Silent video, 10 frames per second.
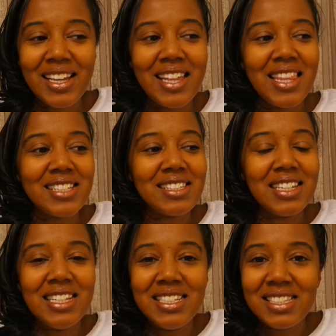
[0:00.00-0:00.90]
and that's
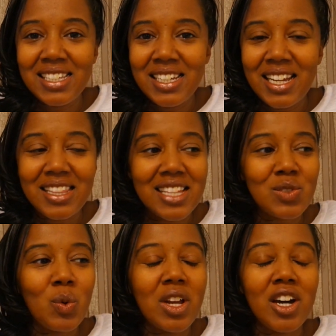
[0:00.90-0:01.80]
easy and
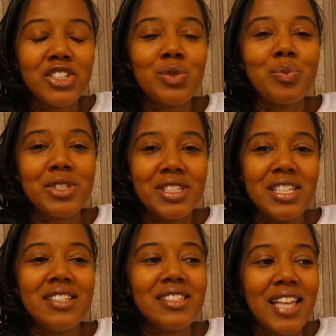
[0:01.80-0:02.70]
that's 100%